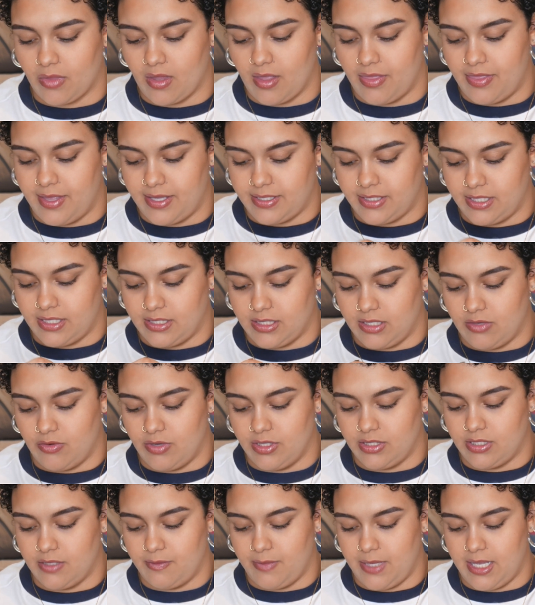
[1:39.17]
this is
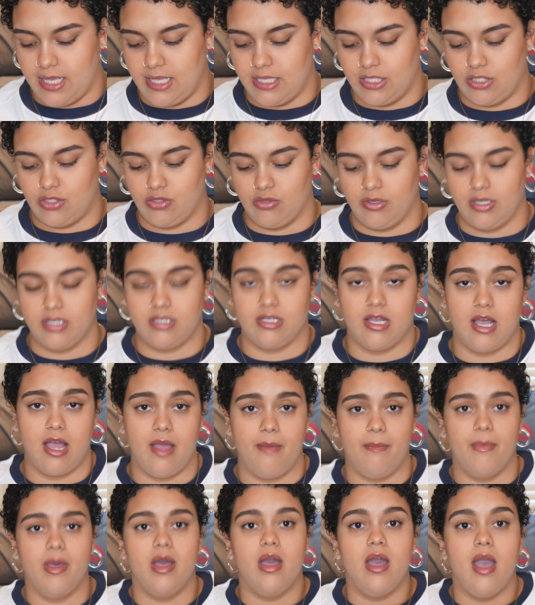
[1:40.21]
going to be a story
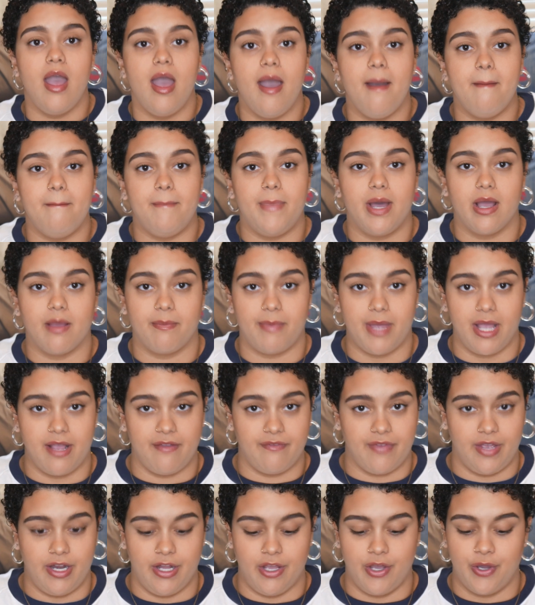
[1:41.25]
time mukbang
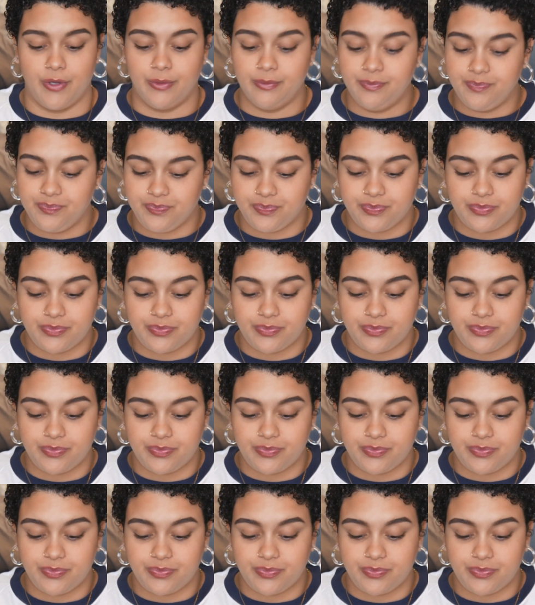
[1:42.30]
video.